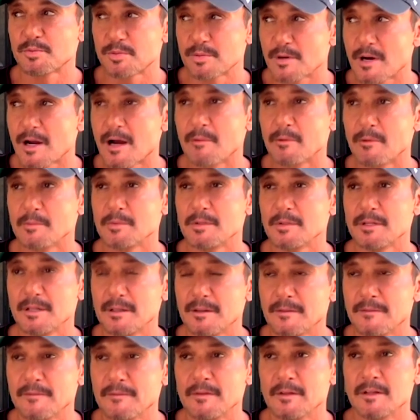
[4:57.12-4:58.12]

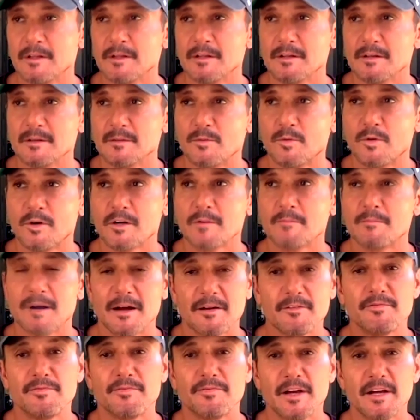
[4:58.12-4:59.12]
probably one of
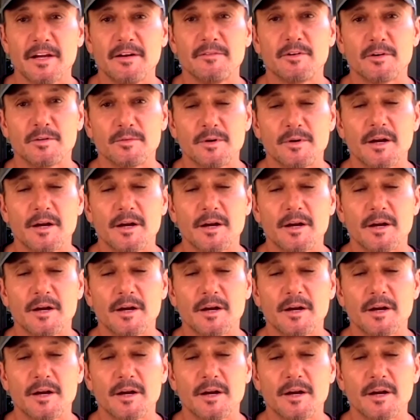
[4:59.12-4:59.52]
my favorite